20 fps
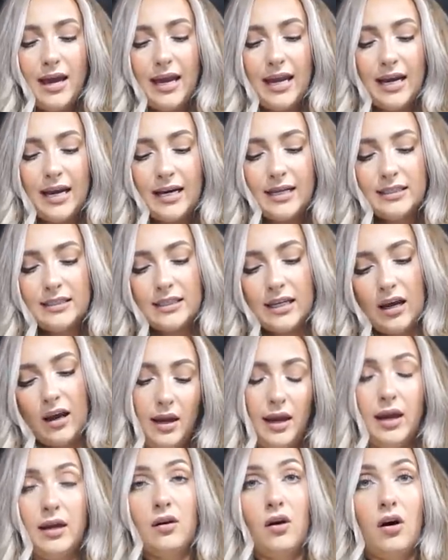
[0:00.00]
and
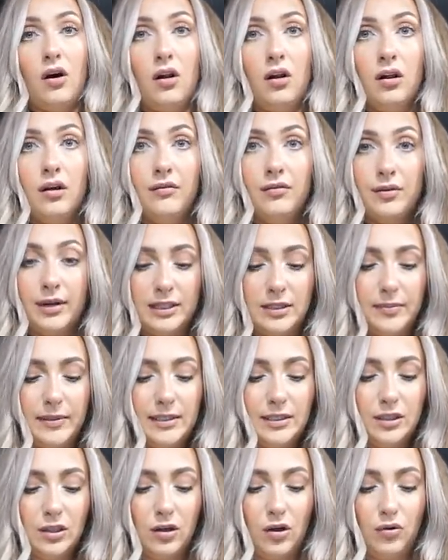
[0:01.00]
and all of the
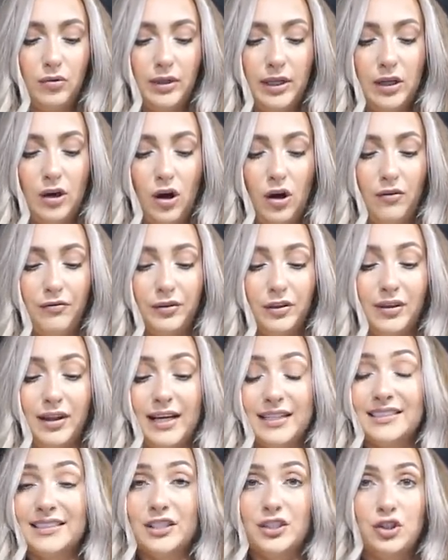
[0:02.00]
recipes only call for
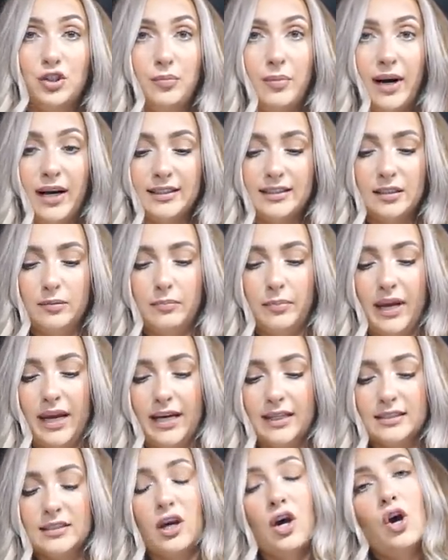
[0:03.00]
less than two pots and
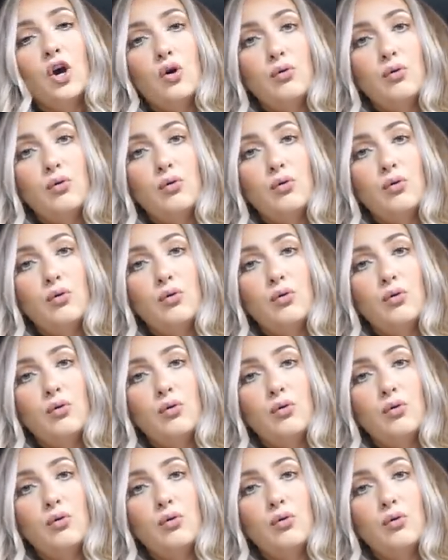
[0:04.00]
pans,